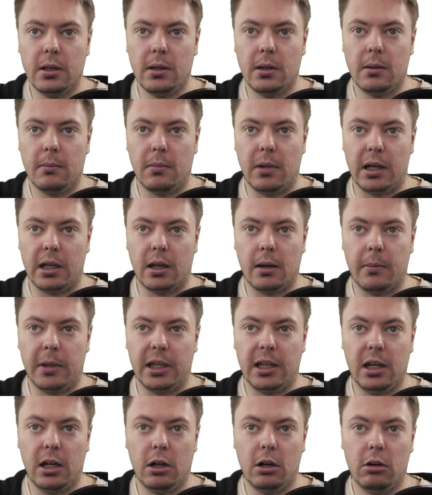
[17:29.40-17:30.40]
by coming
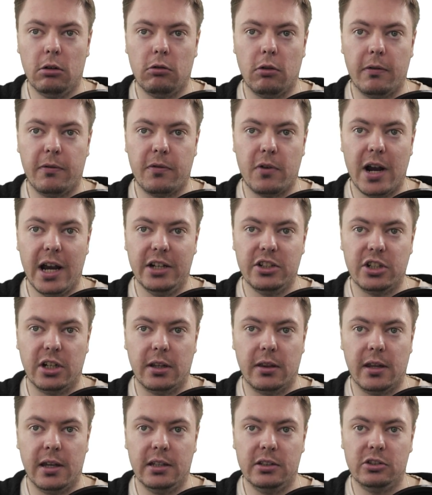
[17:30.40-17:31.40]
here, refreshing
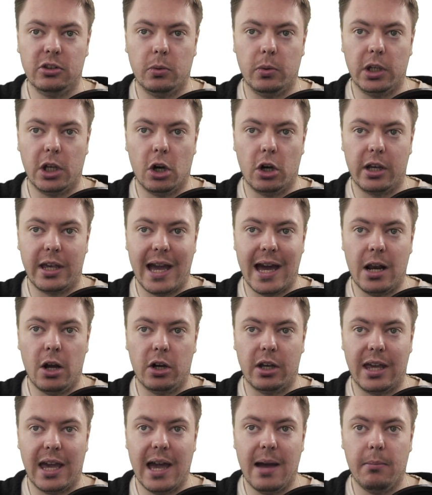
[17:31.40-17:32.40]
this, so we got cannot
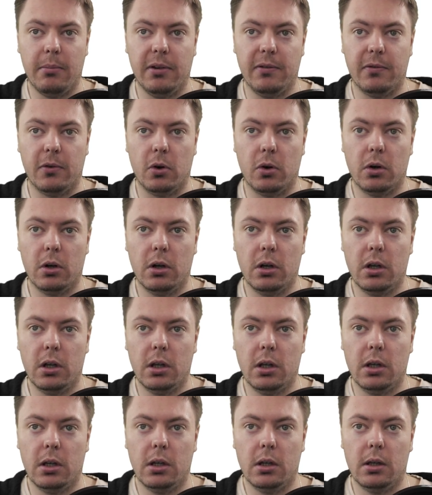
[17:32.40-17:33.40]
get before,
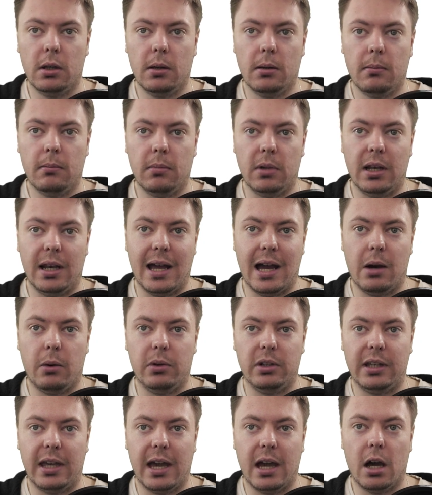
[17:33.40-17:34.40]
but now we
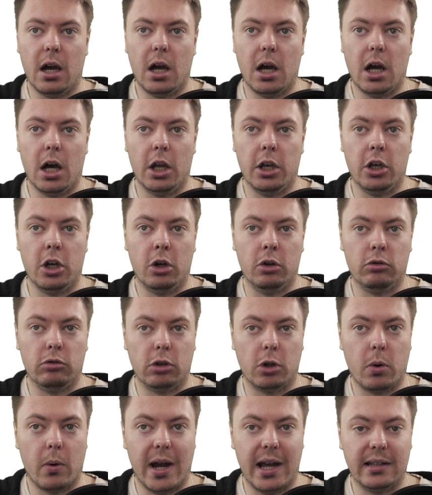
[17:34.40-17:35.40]
get unknown
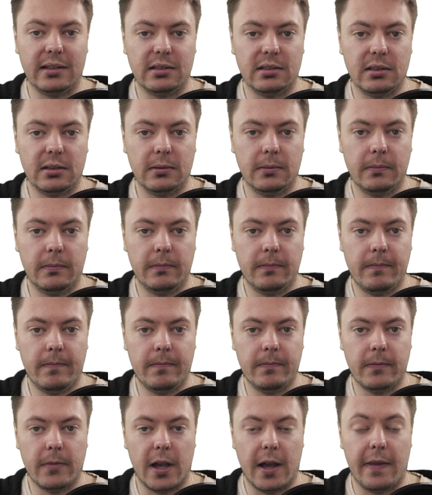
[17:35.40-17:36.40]
request.
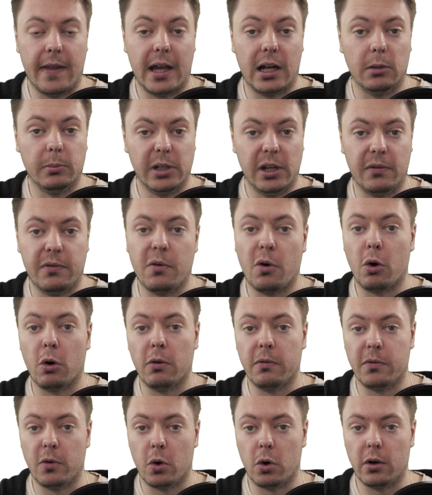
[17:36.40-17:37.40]
And that'll be a
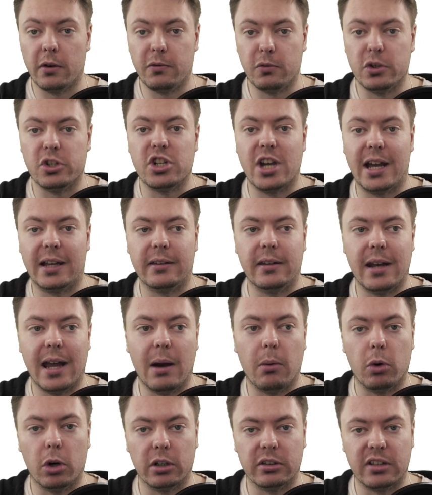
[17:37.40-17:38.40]
404 if we check the
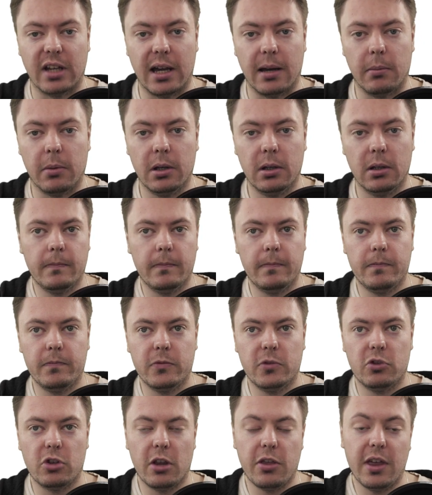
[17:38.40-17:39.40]
network tab.
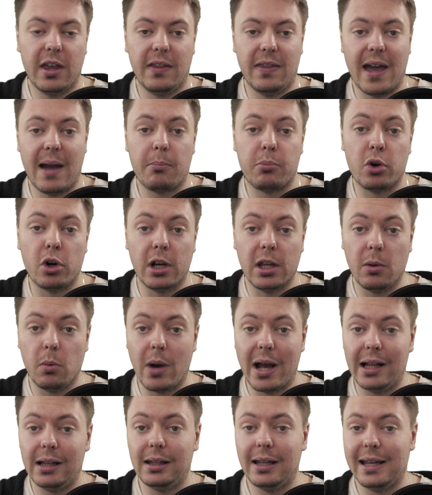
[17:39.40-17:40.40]
So I think that pretty
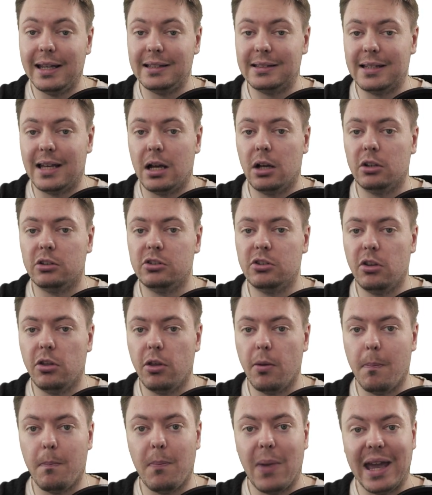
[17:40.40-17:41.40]
well lays out the
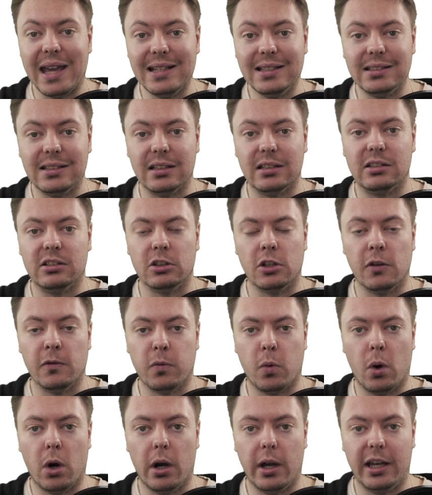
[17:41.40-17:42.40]
basis of
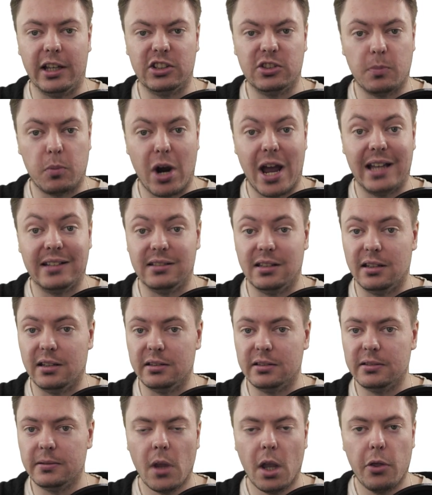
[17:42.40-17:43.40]
what Express
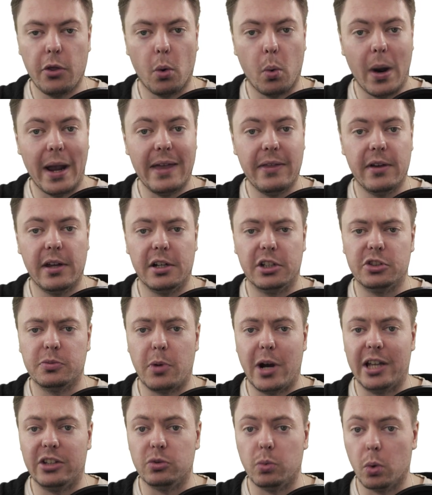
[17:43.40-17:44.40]
is, the way that
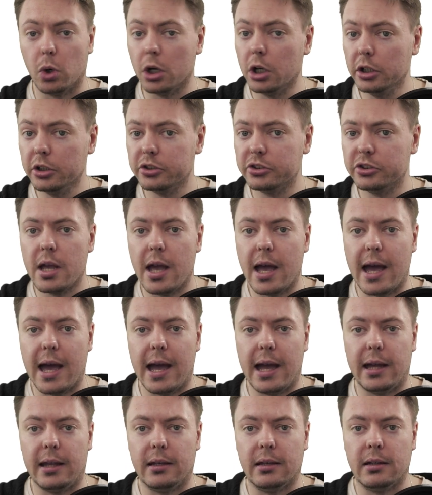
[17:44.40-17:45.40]
Express works,
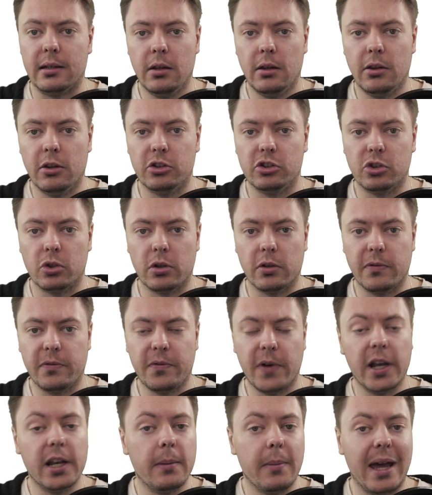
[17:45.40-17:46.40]
and the sort of
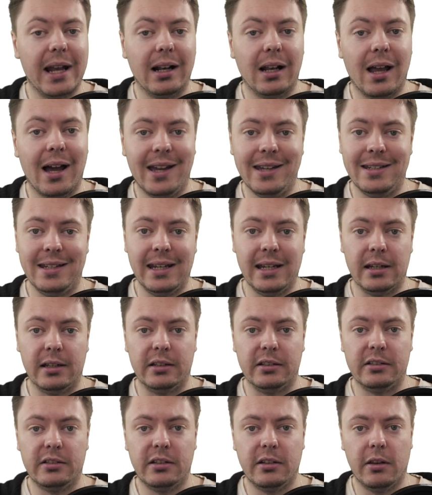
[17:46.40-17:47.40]
fundamental
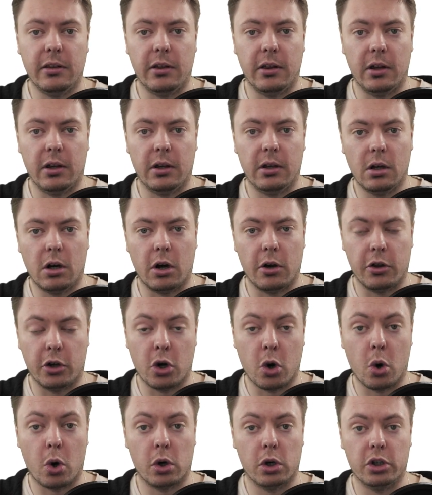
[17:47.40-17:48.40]
ideas that are the
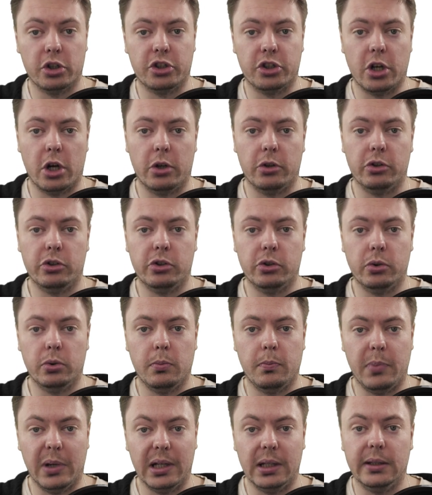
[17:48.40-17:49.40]
cornerstone to
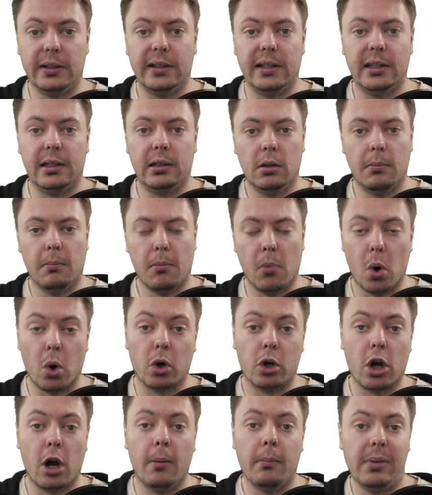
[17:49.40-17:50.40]
building more
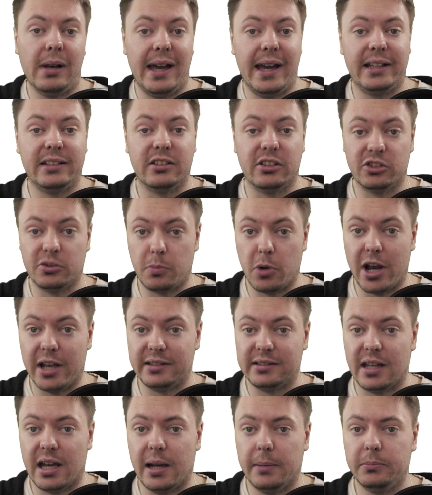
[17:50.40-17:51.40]
complex Express
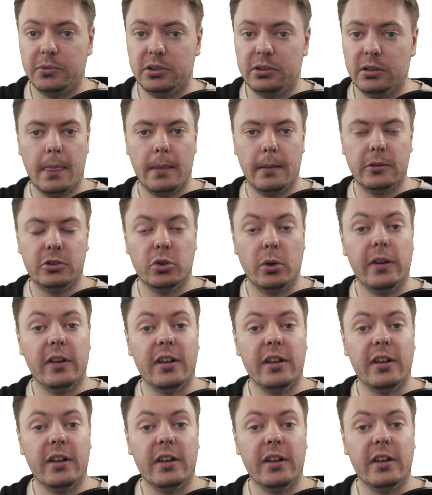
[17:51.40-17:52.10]
apps. So in the